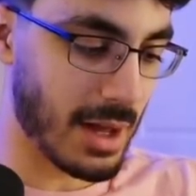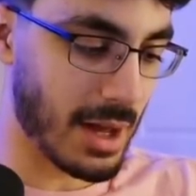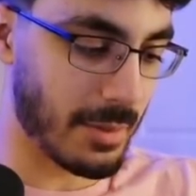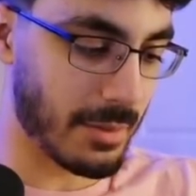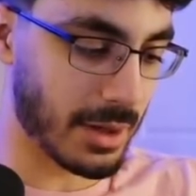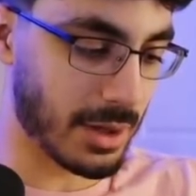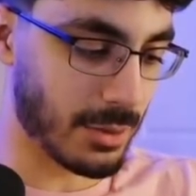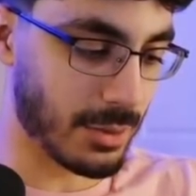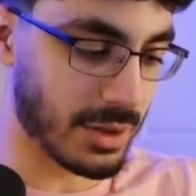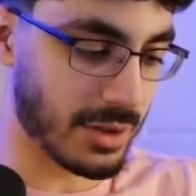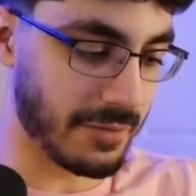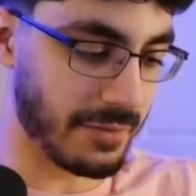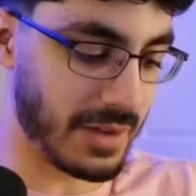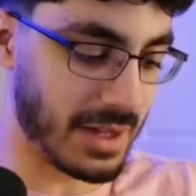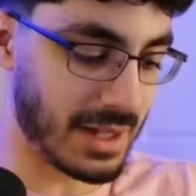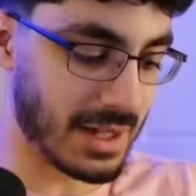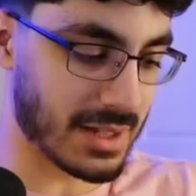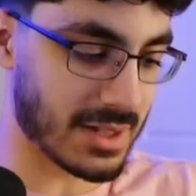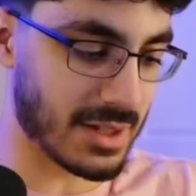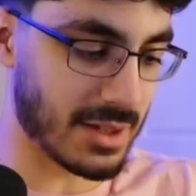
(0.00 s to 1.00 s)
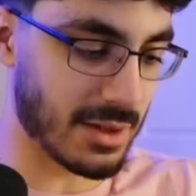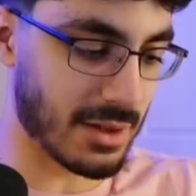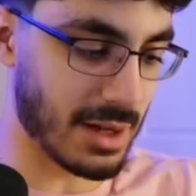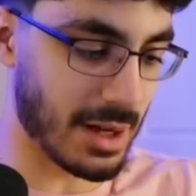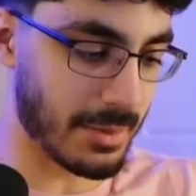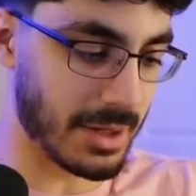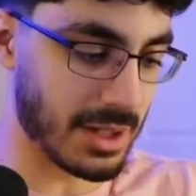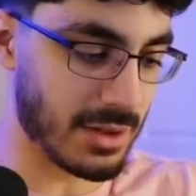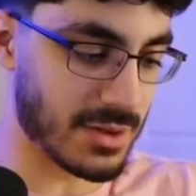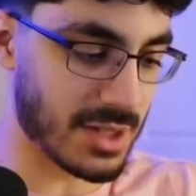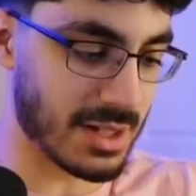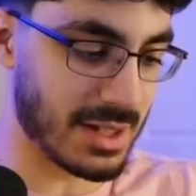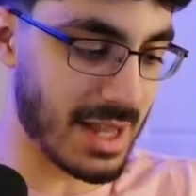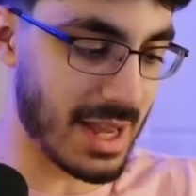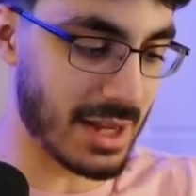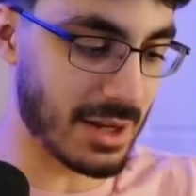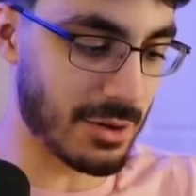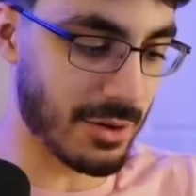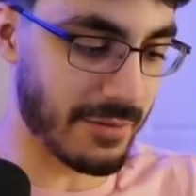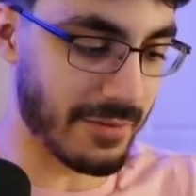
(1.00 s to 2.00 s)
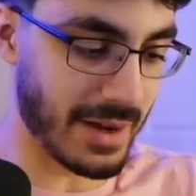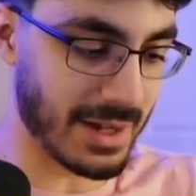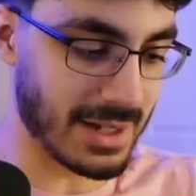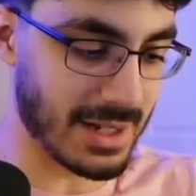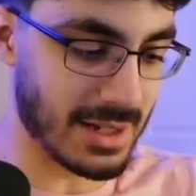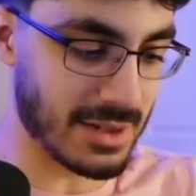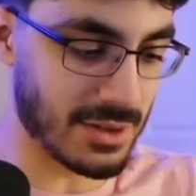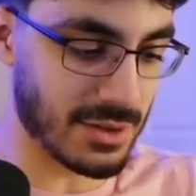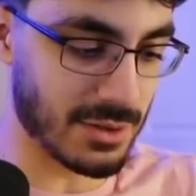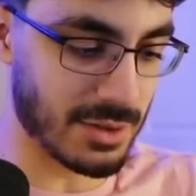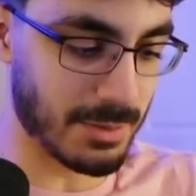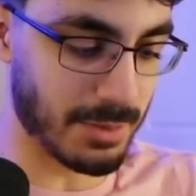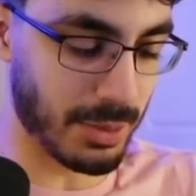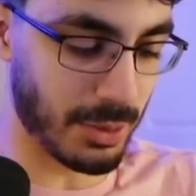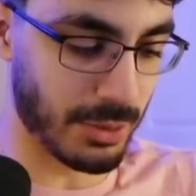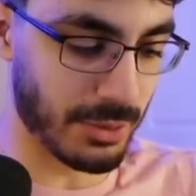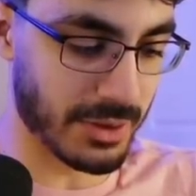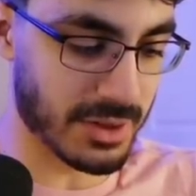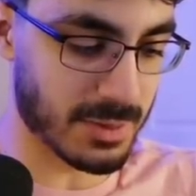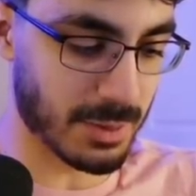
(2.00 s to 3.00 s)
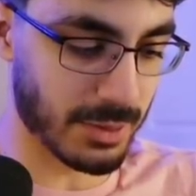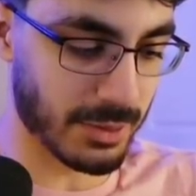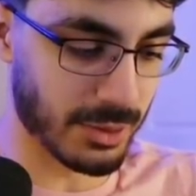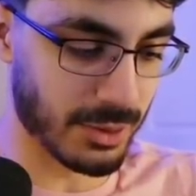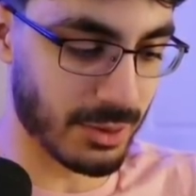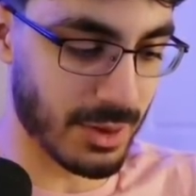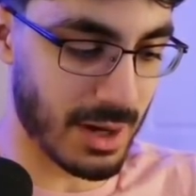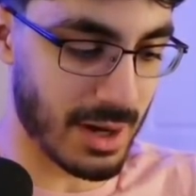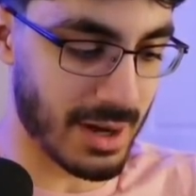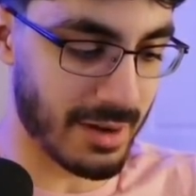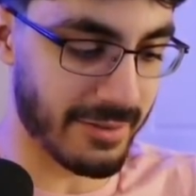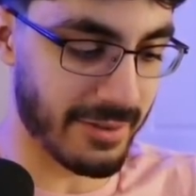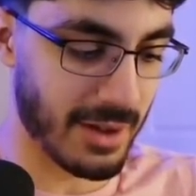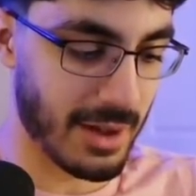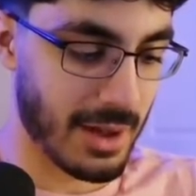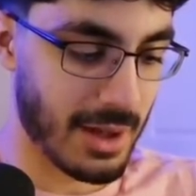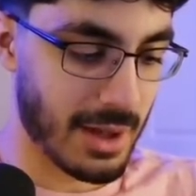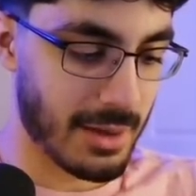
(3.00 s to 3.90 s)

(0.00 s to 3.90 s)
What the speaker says: I'm going to go with the Phoenix here. I'm going to use a NATO if I need to pull this balloon off.